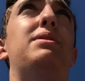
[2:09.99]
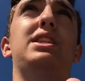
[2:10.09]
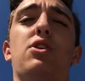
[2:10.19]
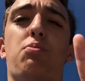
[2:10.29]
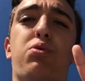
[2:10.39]

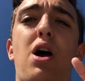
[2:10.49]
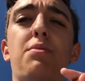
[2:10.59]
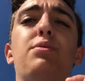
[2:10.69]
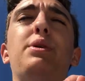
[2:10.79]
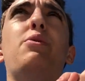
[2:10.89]
but there
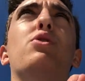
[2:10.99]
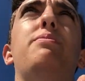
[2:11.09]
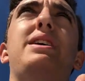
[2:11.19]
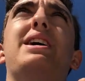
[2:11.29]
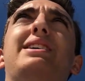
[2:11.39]
probably will
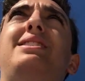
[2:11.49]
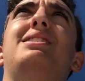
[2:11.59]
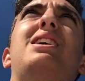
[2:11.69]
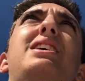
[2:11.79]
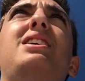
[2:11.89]
be a
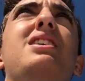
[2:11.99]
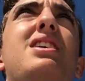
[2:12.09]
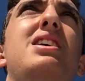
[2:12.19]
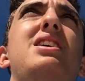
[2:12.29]
sign